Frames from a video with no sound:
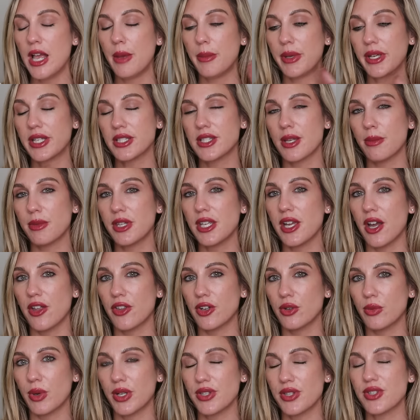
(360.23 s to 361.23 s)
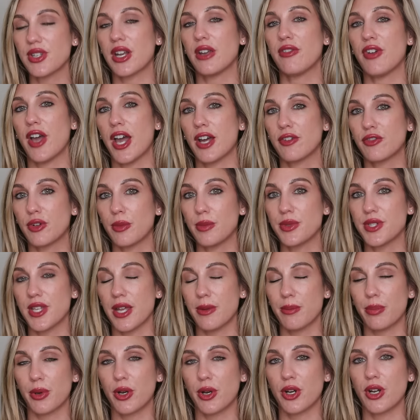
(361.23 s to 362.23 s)
because some of the other ones that I've had from
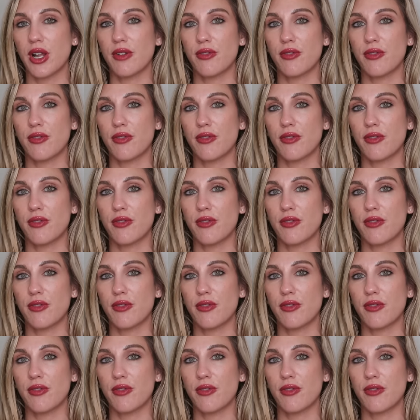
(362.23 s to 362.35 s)
Scentbird,